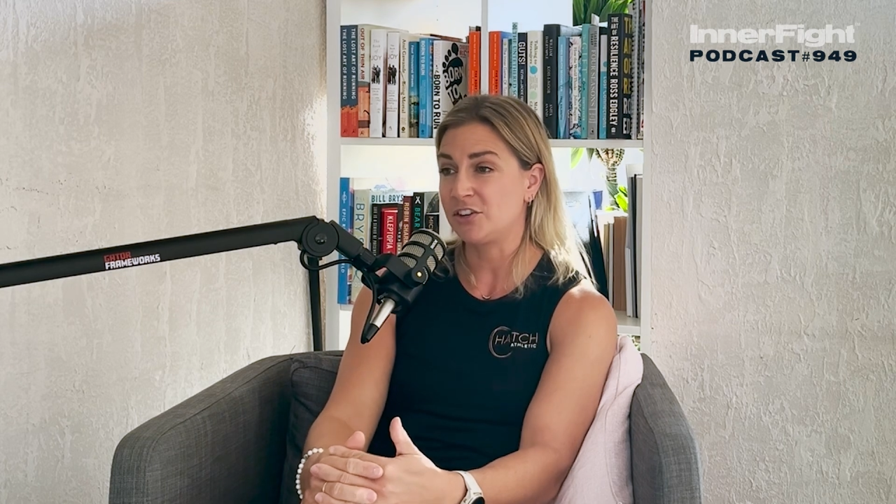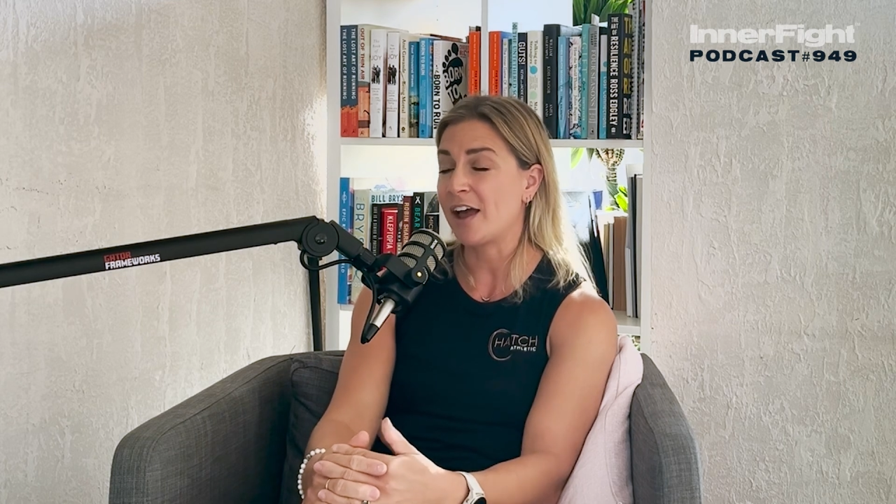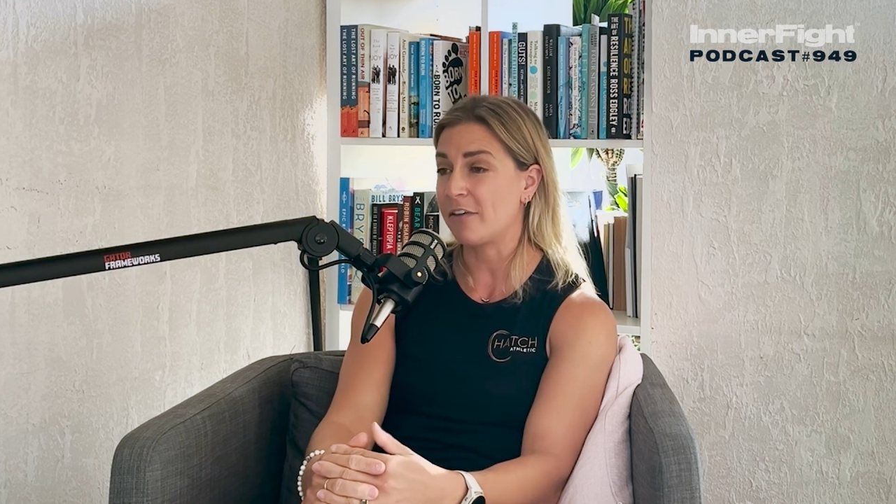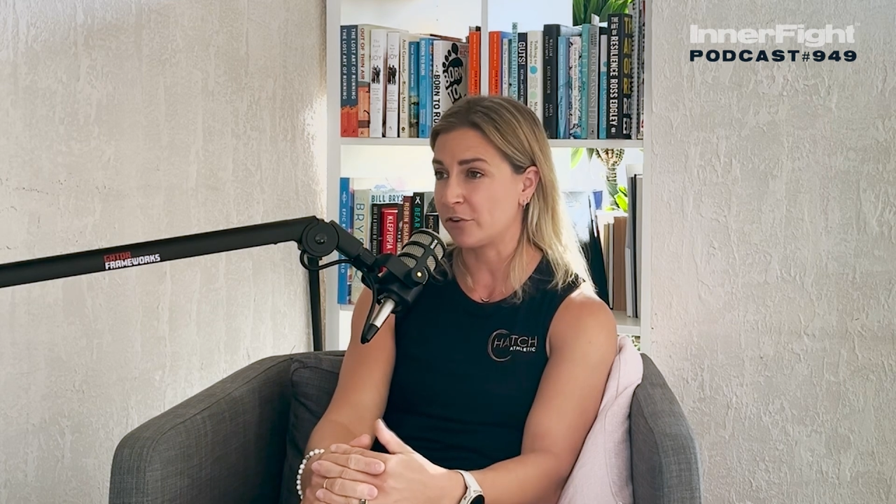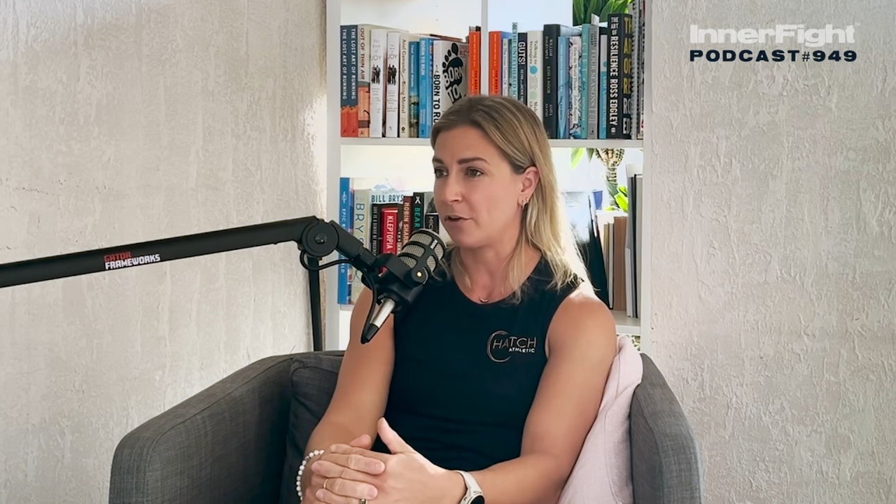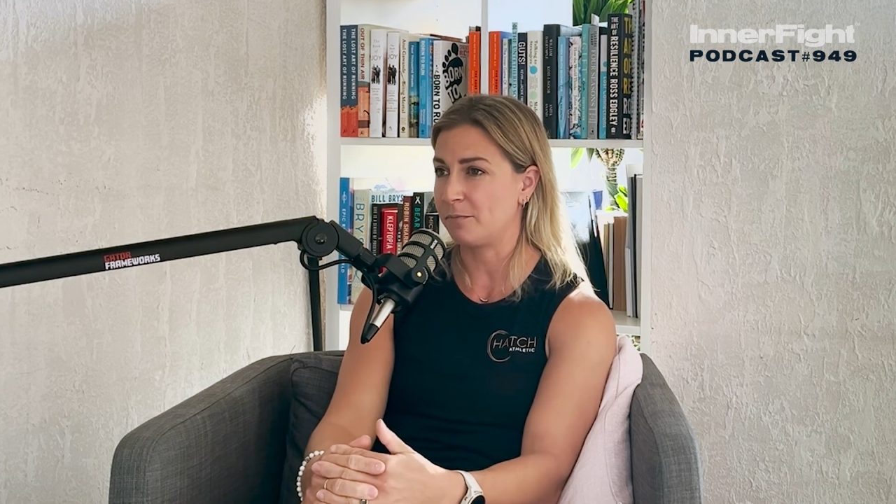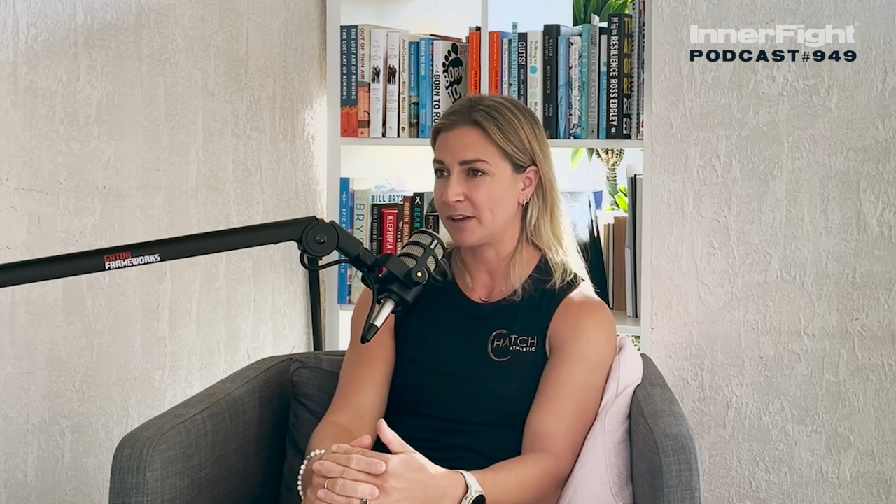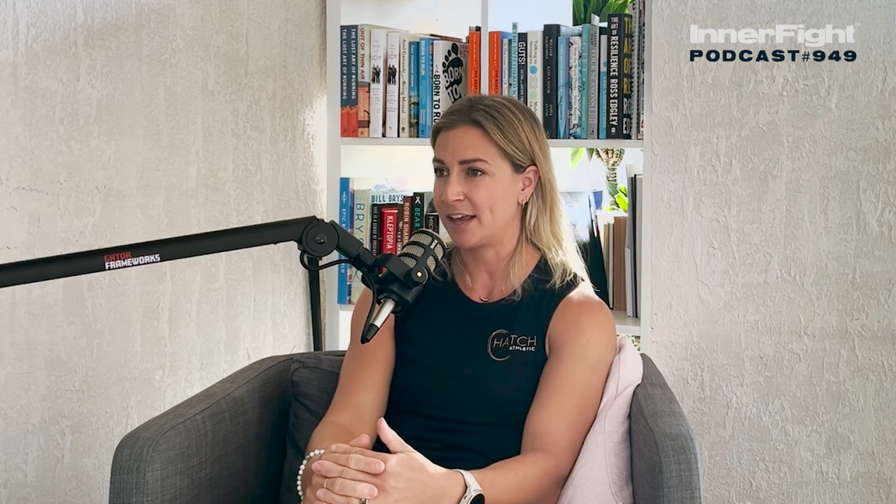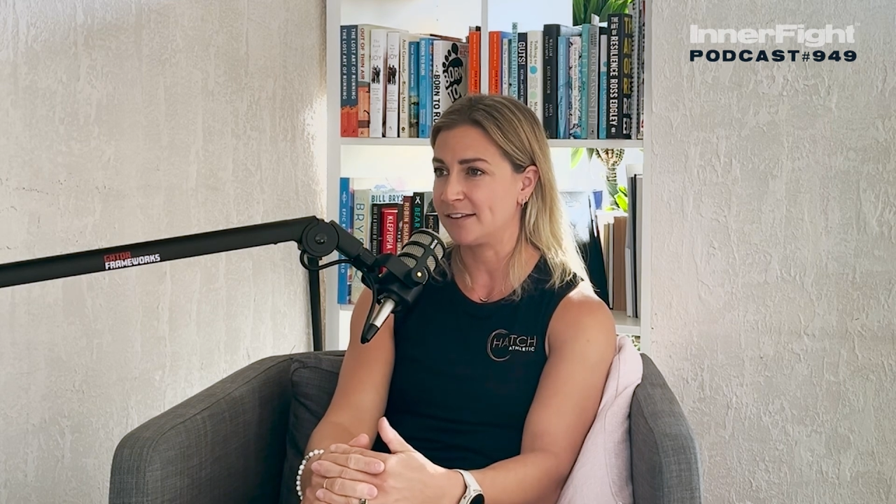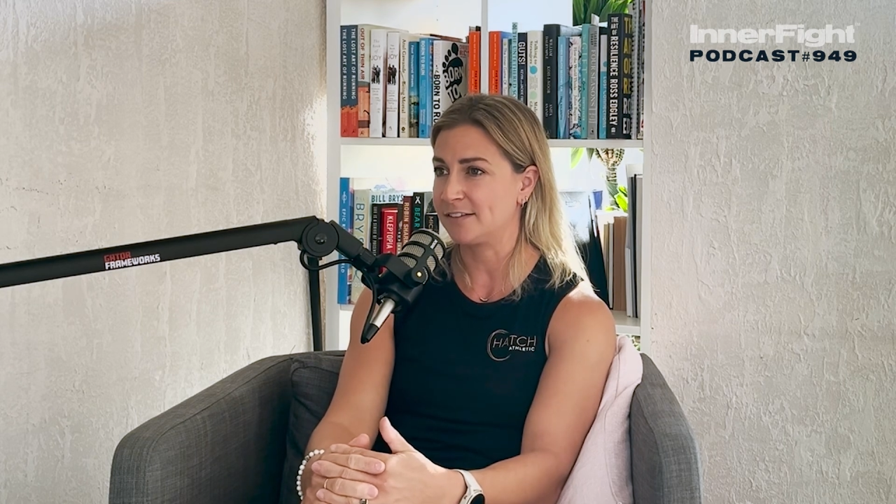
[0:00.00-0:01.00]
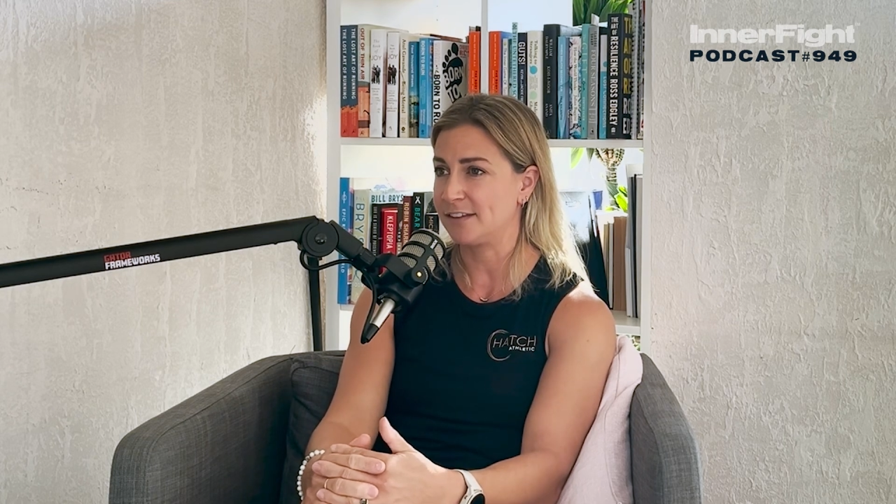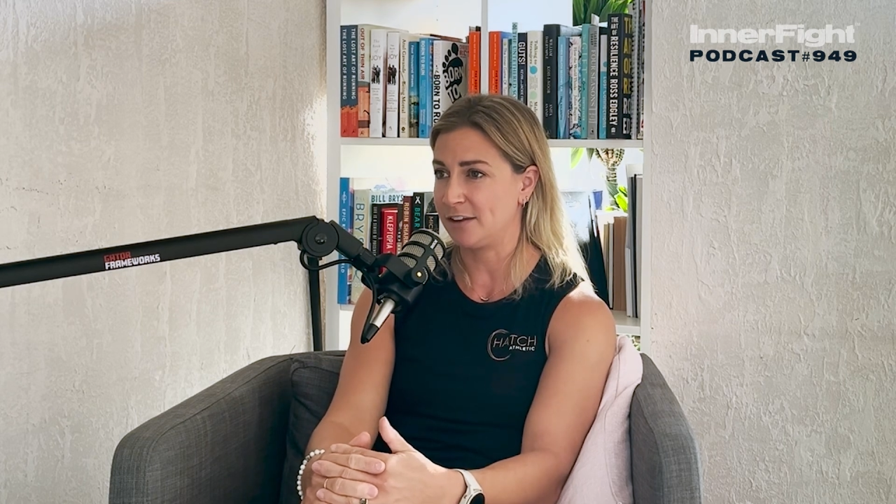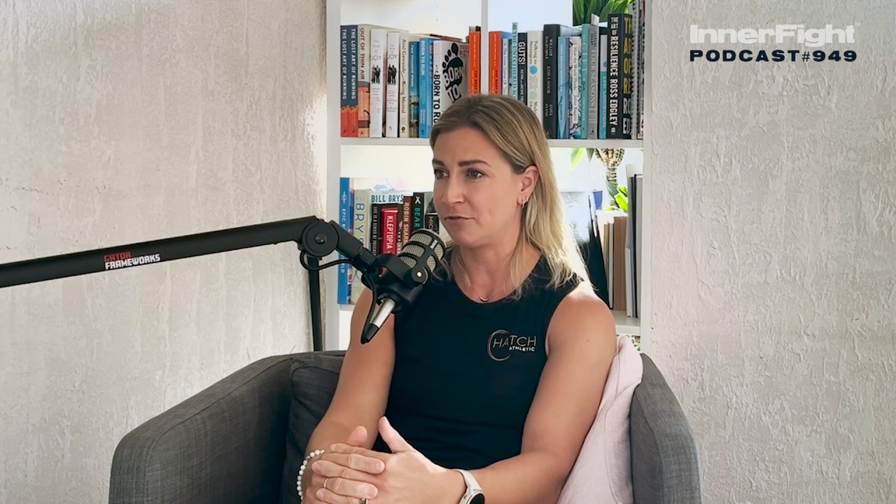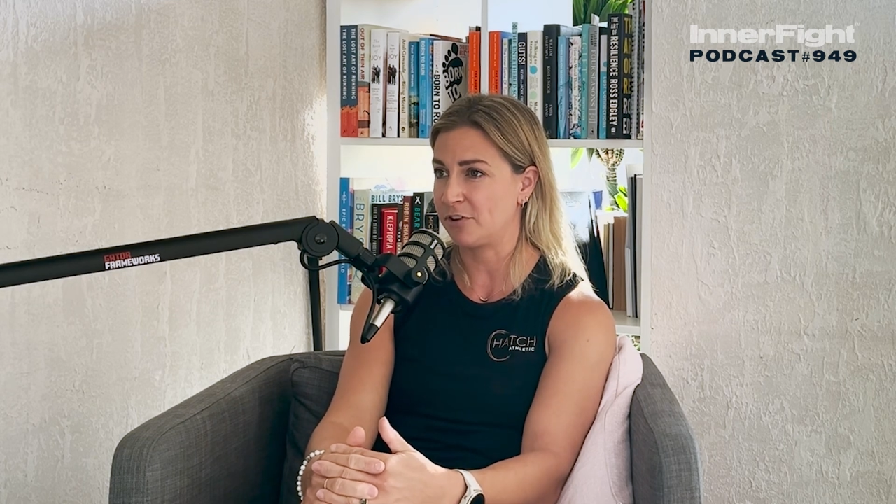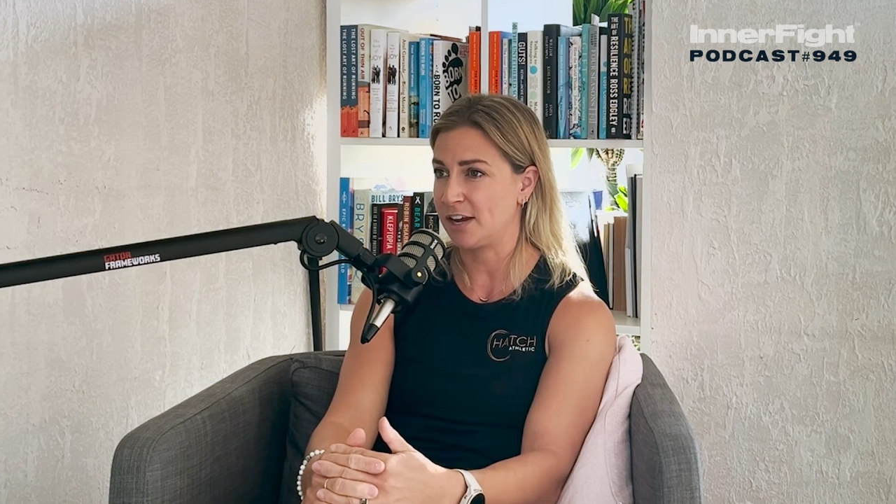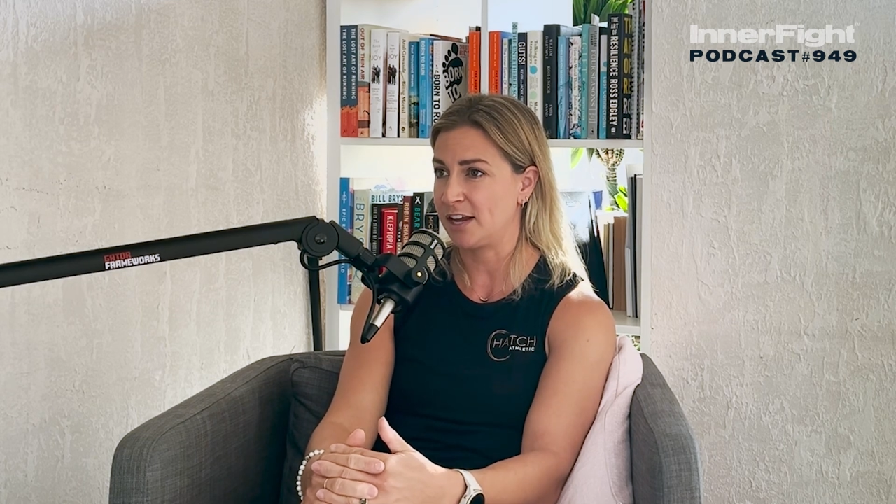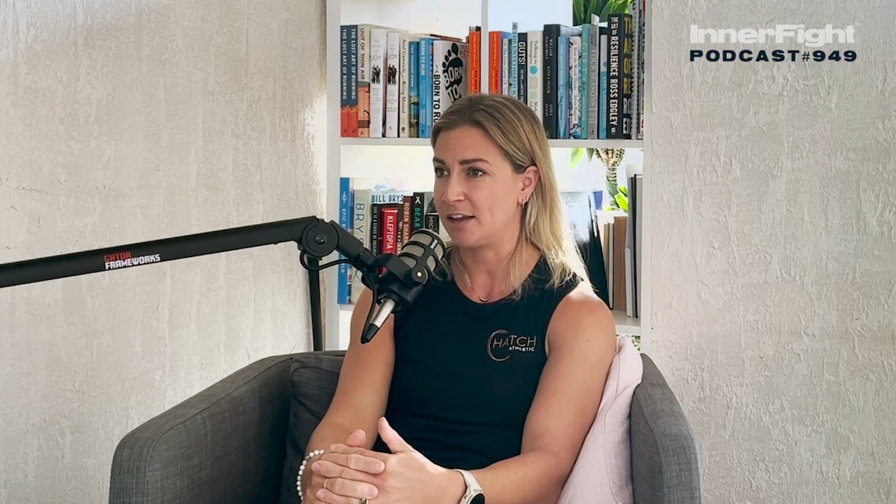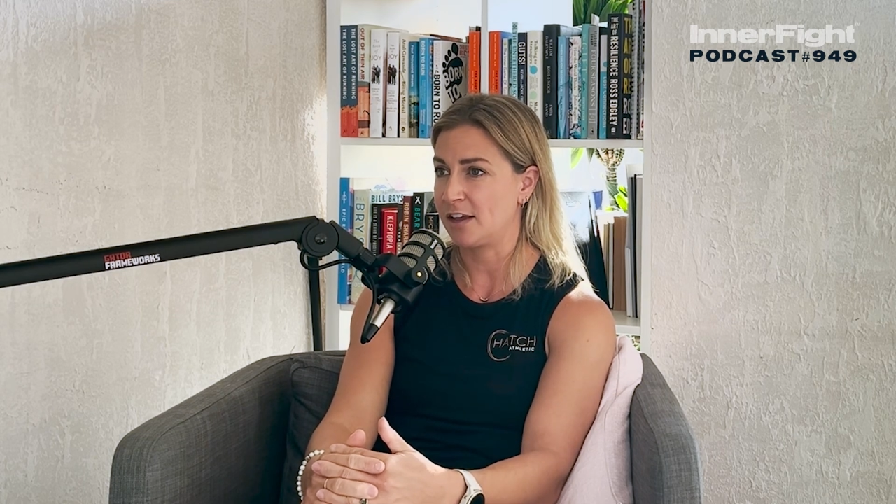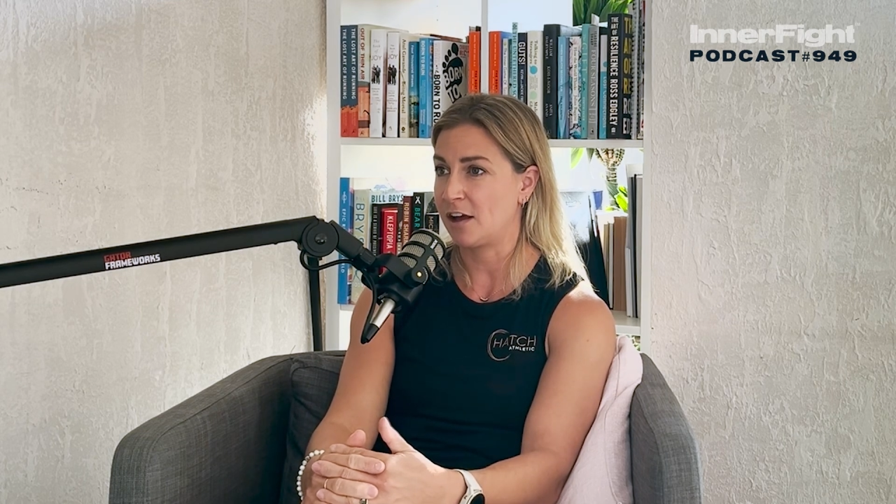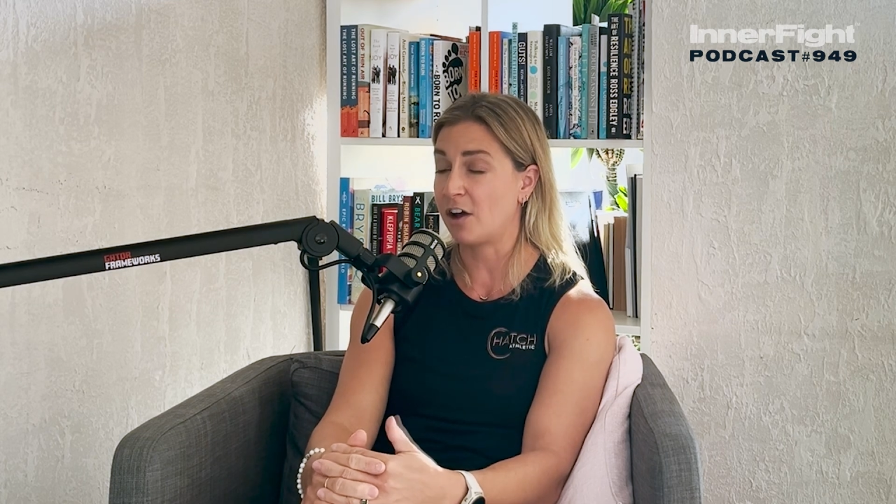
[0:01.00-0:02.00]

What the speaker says: you have a complicated delivery?